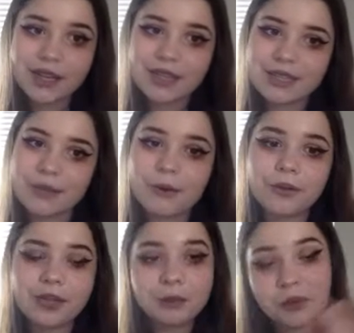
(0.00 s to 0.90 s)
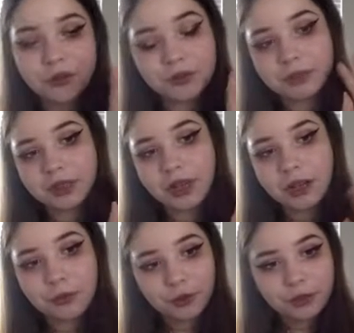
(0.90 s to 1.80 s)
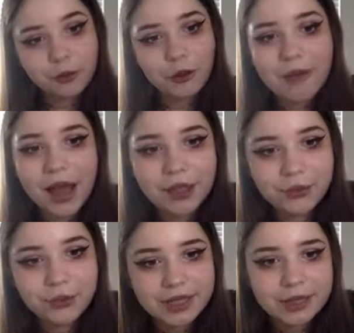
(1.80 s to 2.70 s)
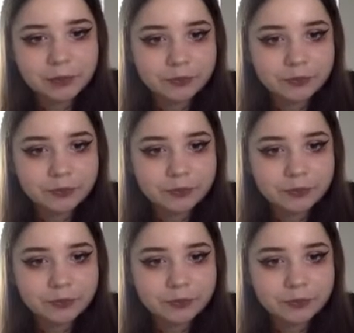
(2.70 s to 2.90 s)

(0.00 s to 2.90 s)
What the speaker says: So there are multiple pathways.